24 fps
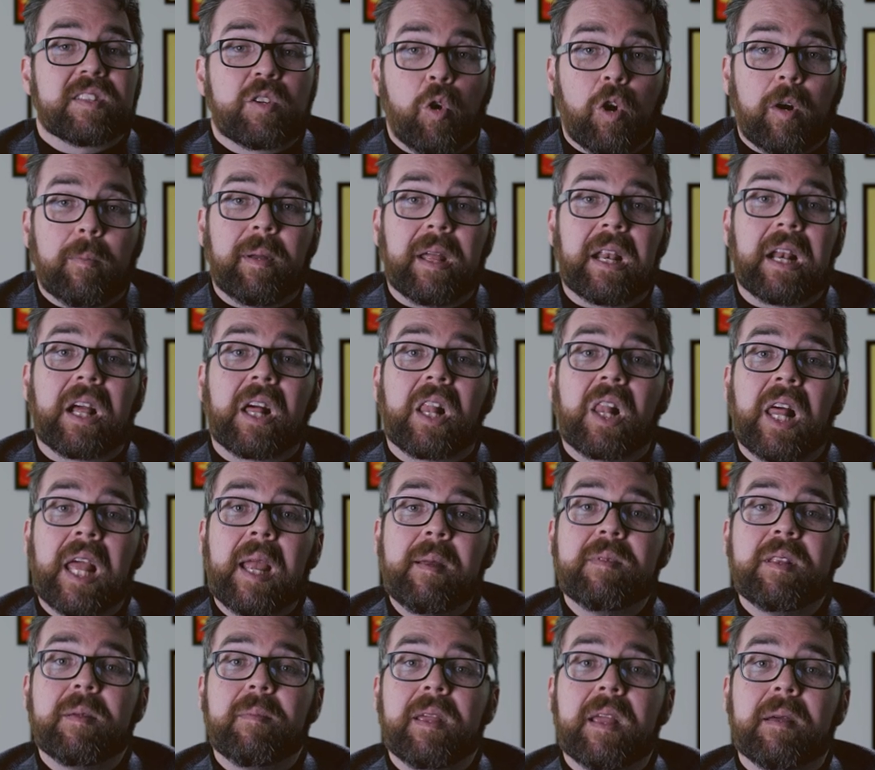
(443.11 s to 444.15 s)
Scorpion
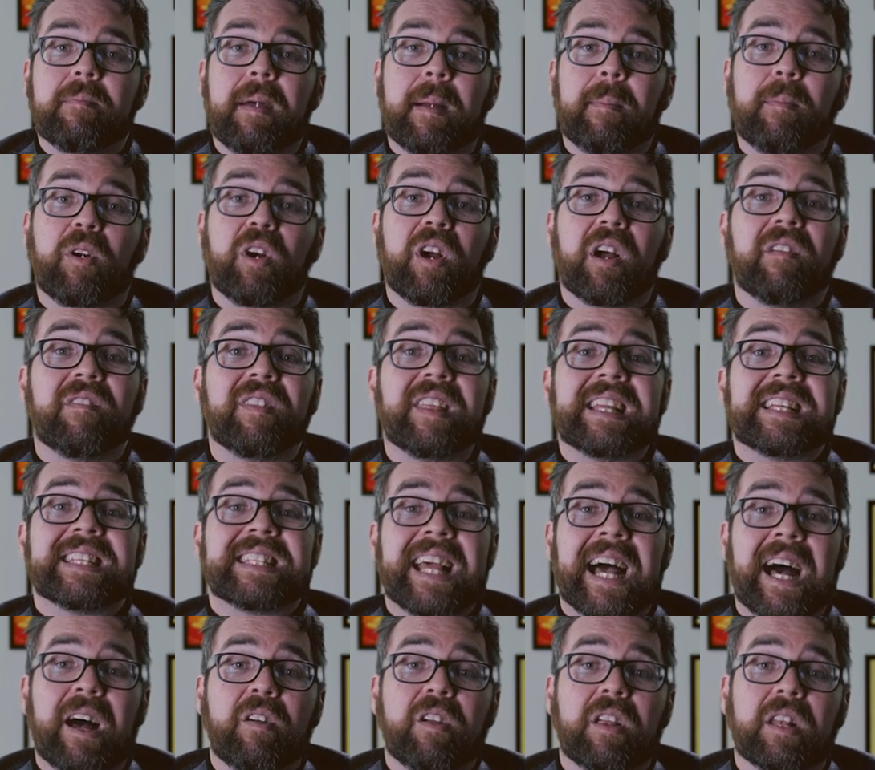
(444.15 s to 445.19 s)
claimed to be a member of the
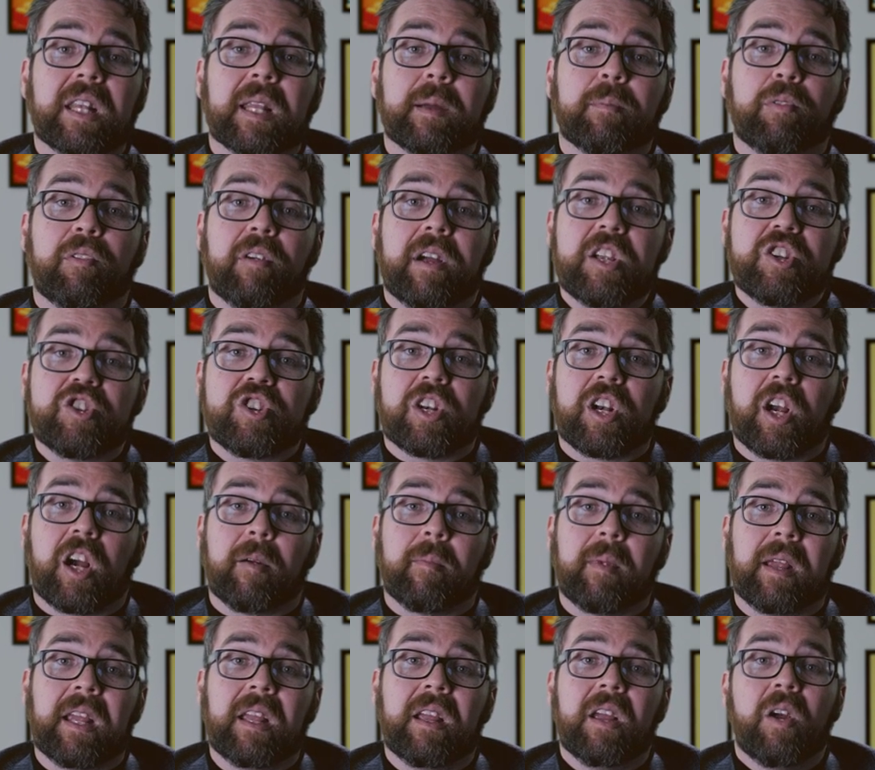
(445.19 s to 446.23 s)
Italian Liberation
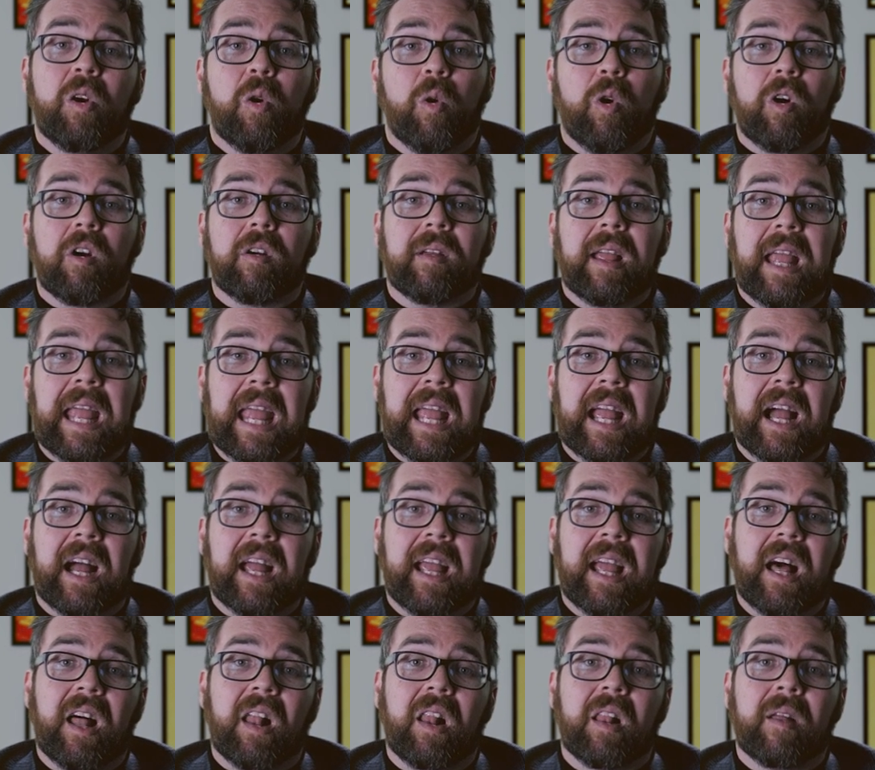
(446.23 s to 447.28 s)
Army, or
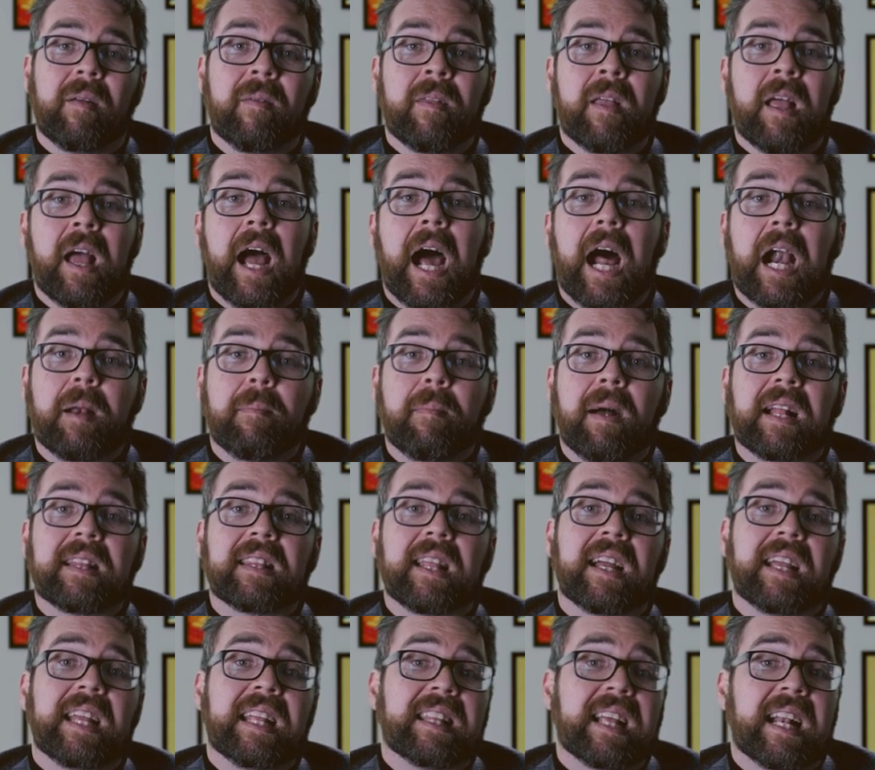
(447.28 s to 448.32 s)
AIL,
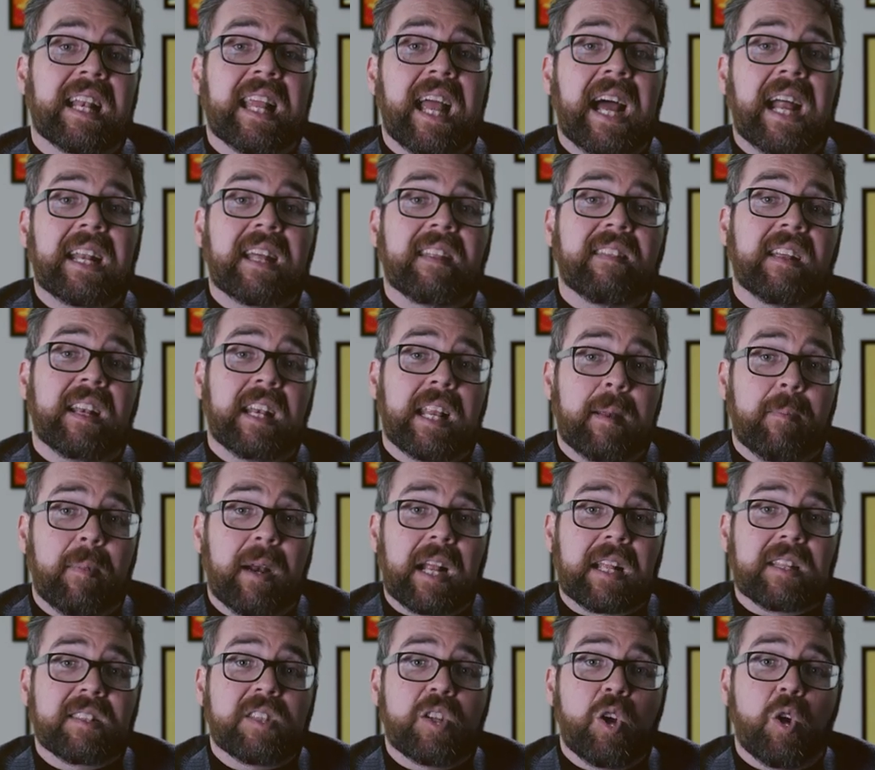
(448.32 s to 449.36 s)
Armata Italiana de
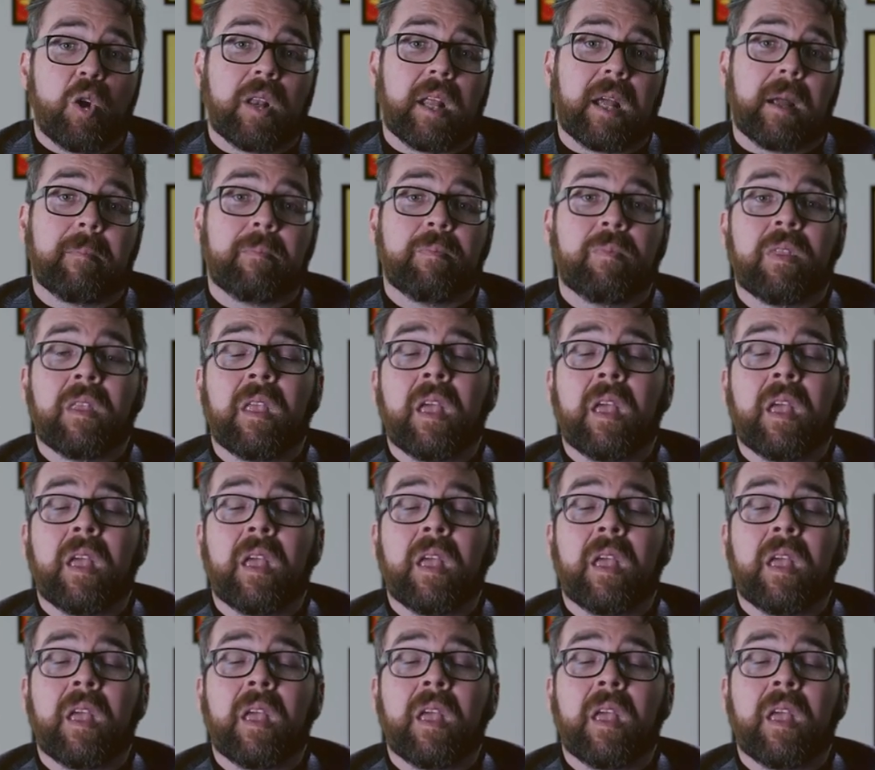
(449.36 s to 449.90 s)
Liberazione.